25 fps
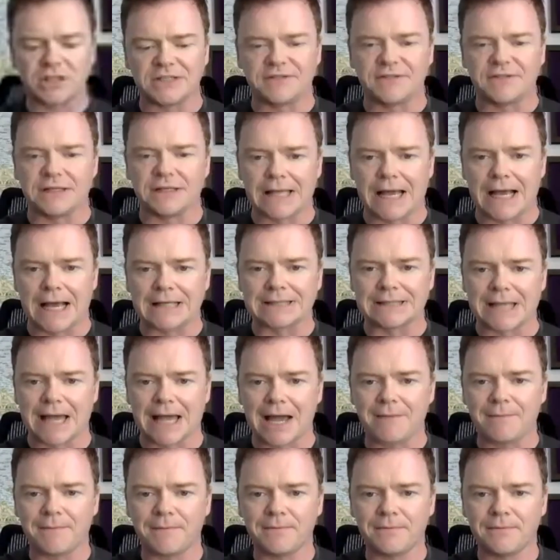the last
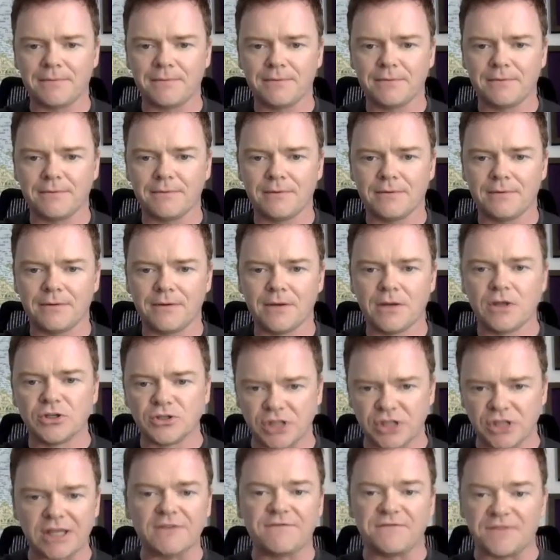lap.
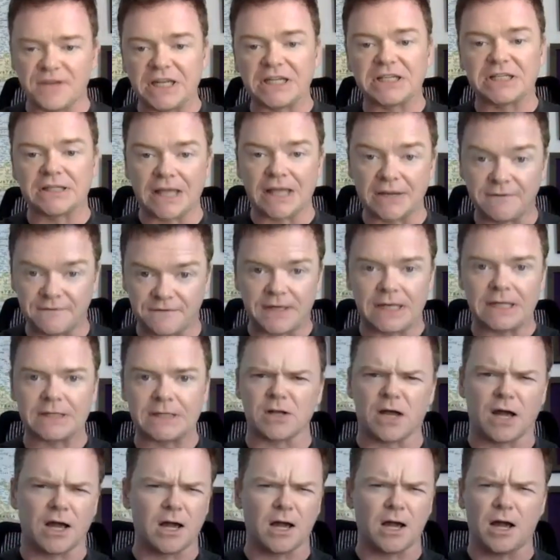So they'd finished,
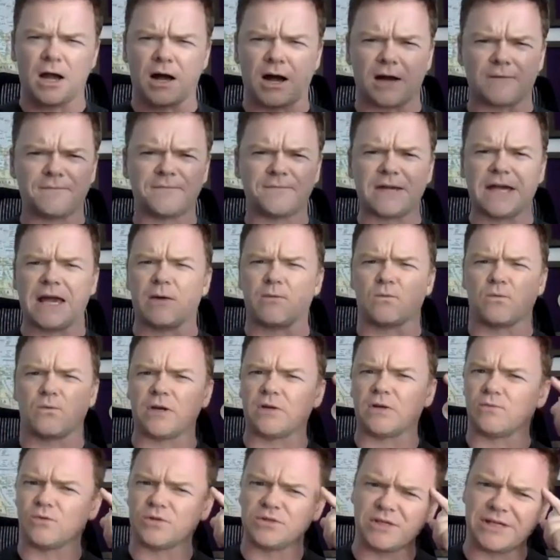I forget what
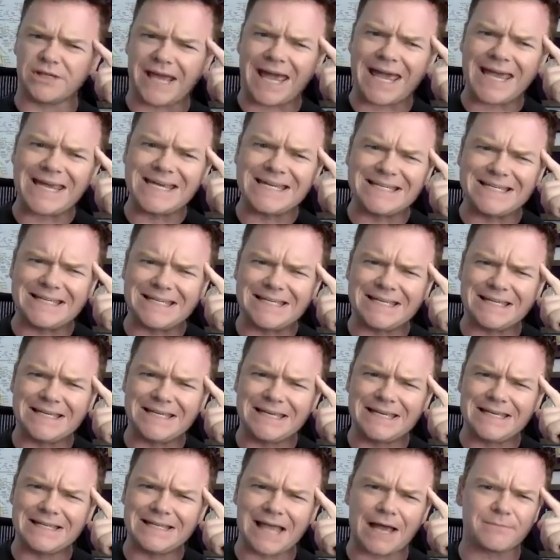it was, the
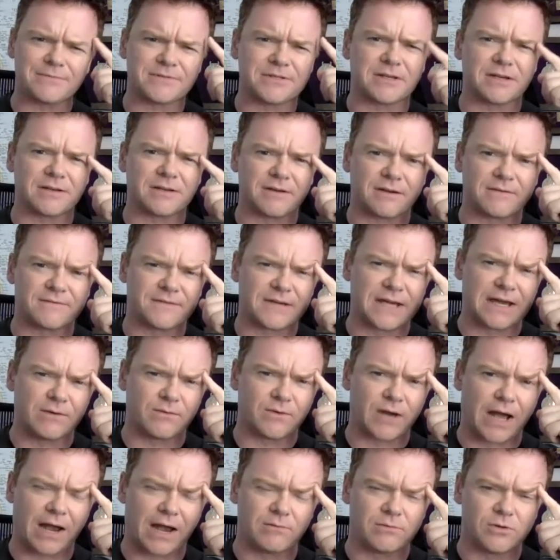80 laps. I
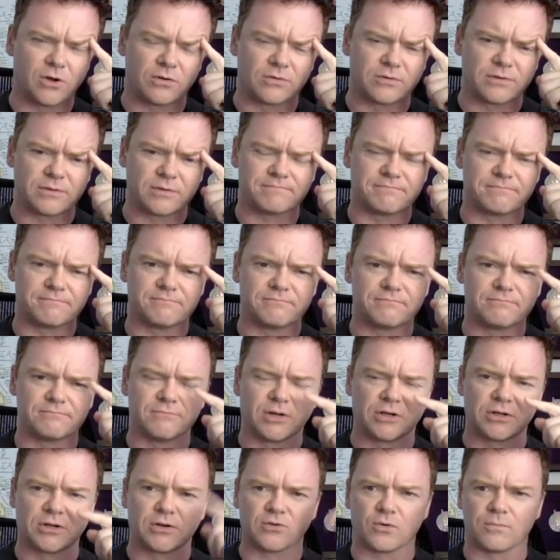forget how long the
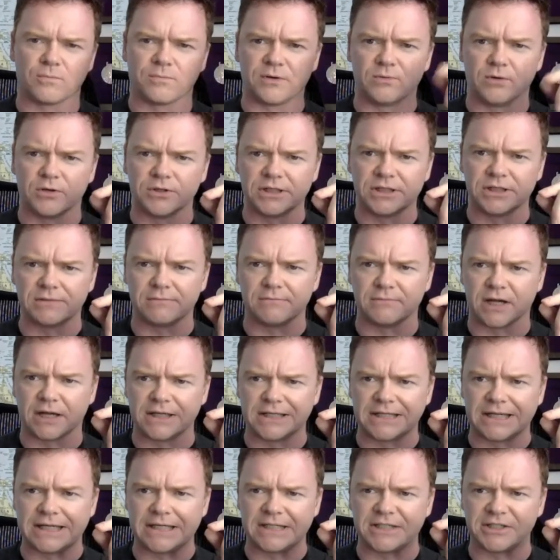Monaco Grand Prix was in
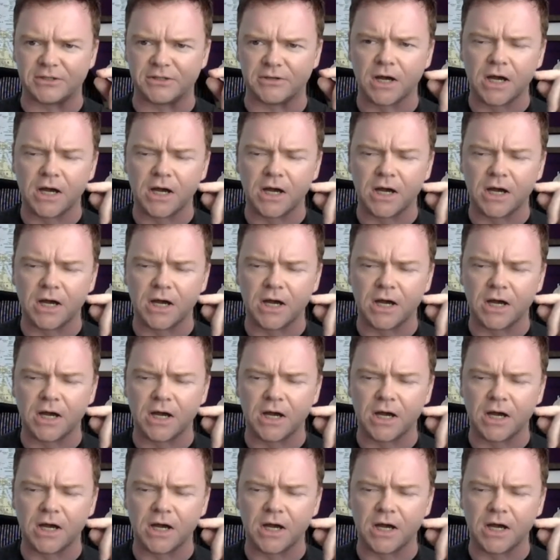1982.